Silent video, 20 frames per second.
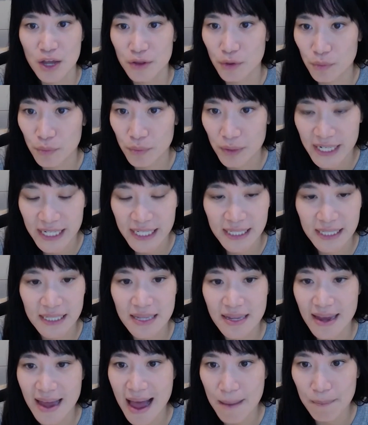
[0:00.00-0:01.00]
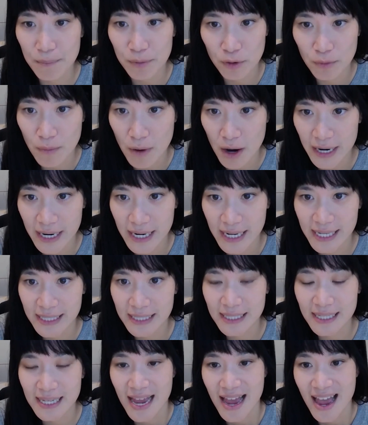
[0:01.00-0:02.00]
the risks, the capital
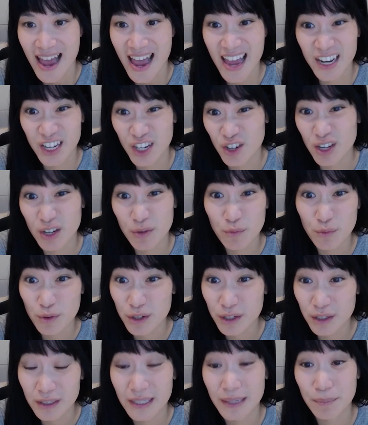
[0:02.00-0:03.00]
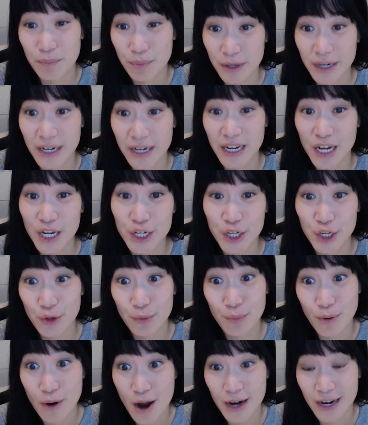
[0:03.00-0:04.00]
markets, and you can really bring a new
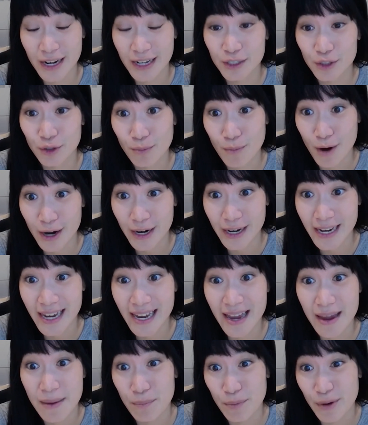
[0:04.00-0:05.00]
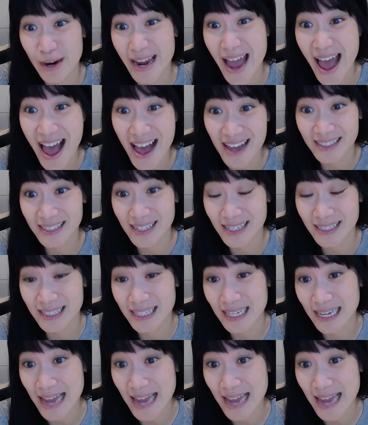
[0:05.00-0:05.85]
product to market and bring access to